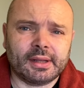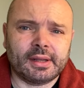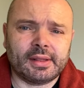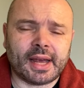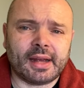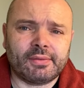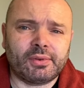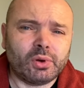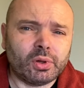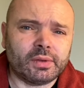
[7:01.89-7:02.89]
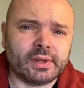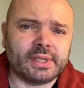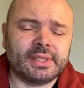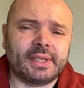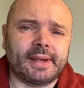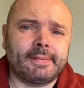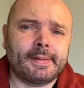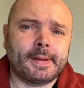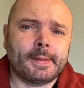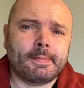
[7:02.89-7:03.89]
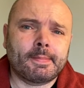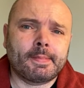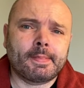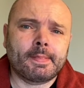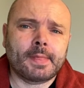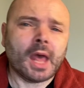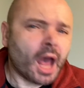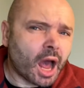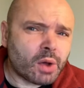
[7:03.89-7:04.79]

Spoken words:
that for all of us, isn't it? Are